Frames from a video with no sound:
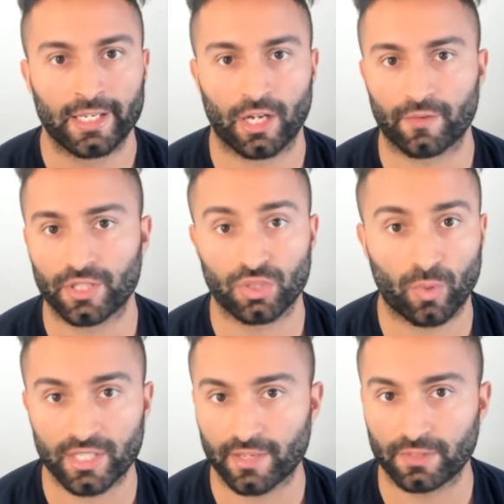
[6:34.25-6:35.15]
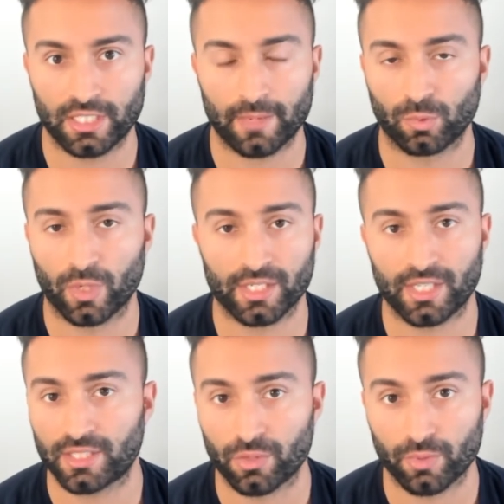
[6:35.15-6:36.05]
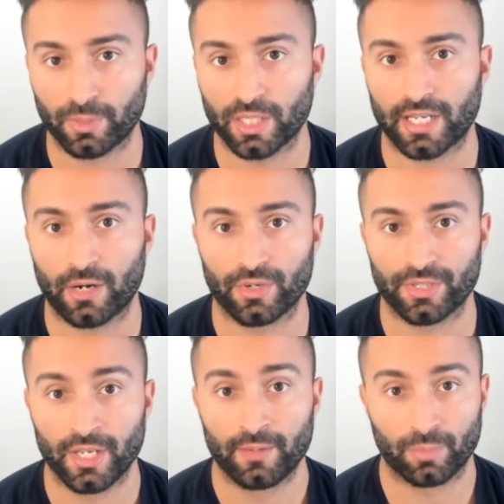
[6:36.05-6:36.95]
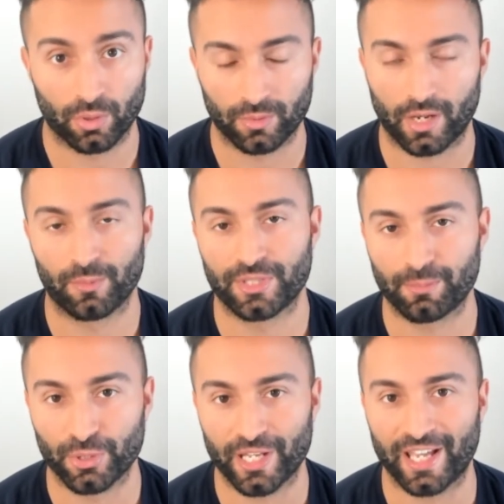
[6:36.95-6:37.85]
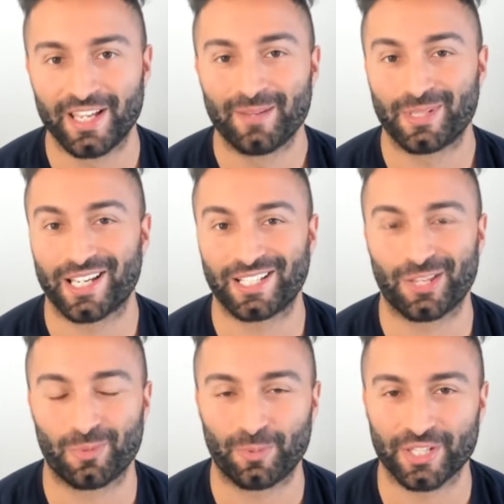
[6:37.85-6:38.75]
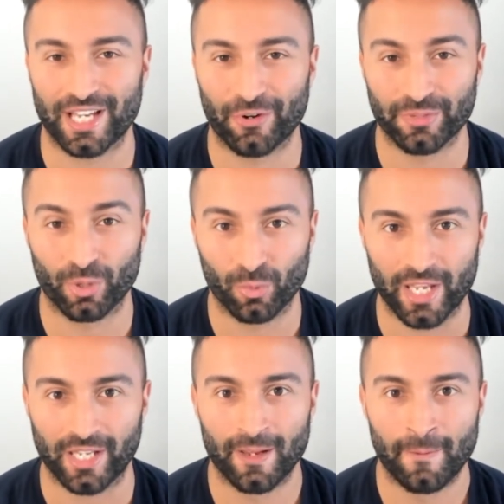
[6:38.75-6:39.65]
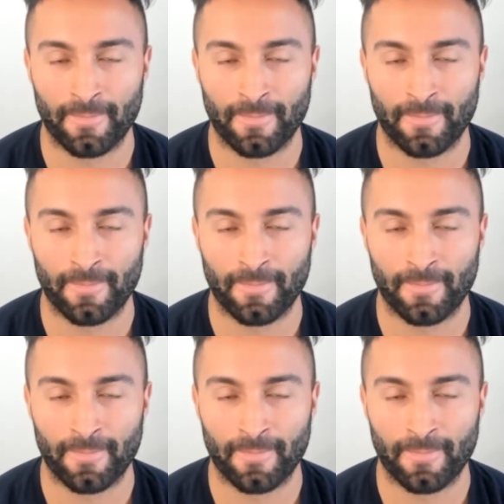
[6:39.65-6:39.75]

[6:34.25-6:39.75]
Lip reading: Ever since 2017, I've been working 63 plus hours I almost said per day, but 63 plus hours per week.